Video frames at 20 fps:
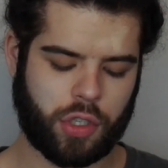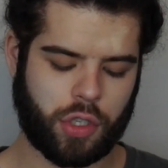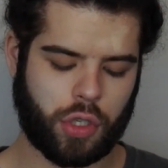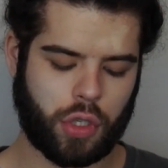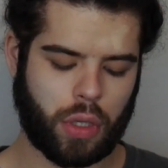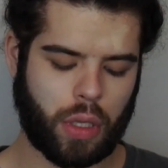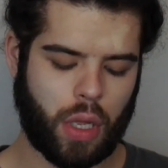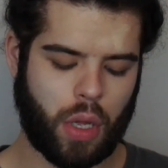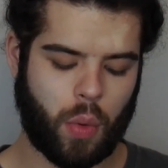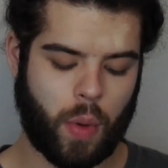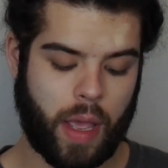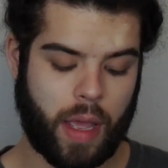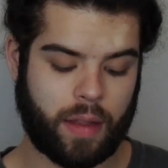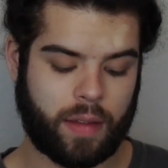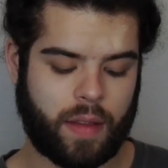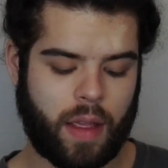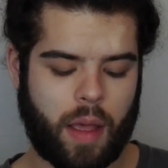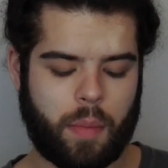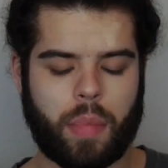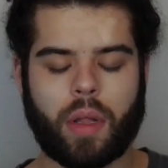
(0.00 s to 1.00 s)
glow
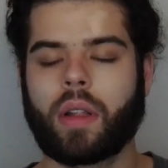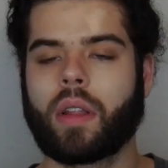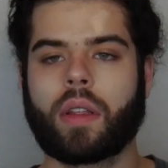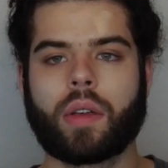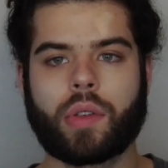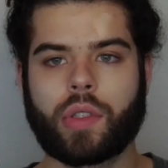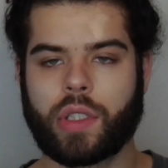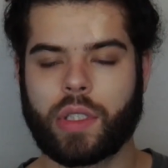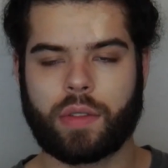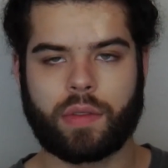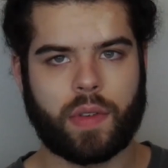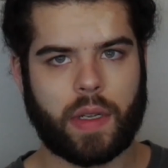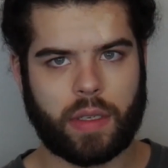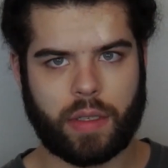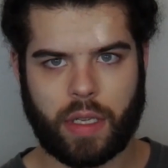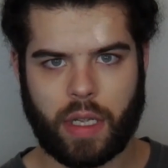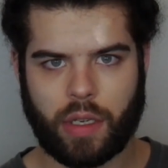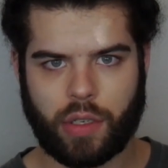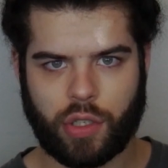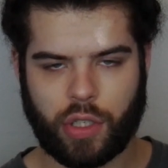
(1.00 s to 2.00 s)
anti-pollution
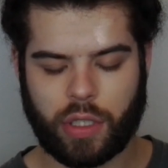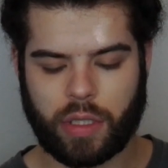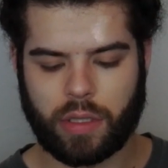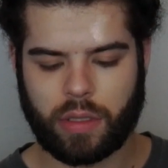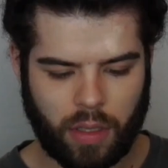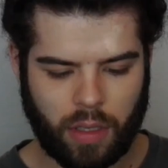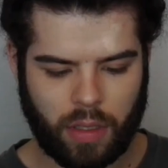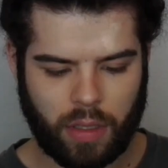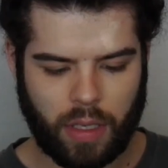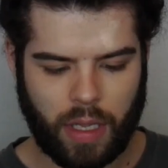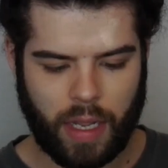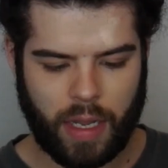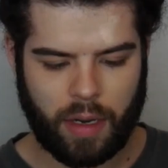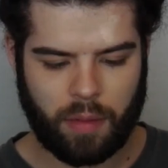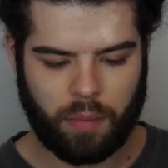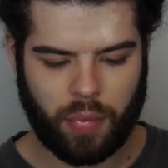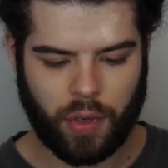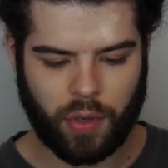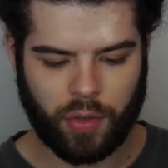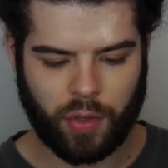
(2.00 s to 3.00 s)
foundation,
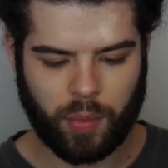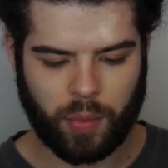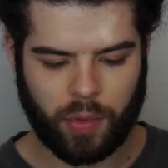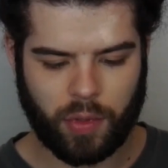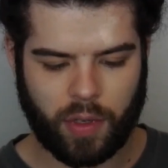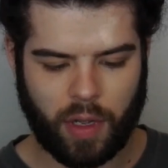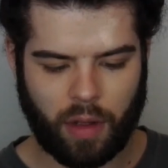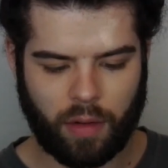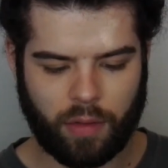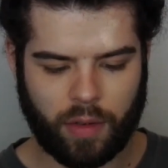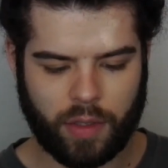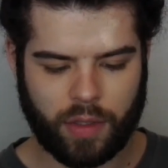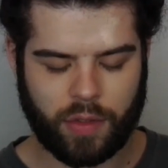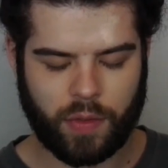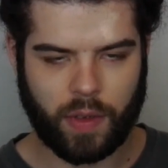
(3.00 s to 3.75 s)
light buildable coverage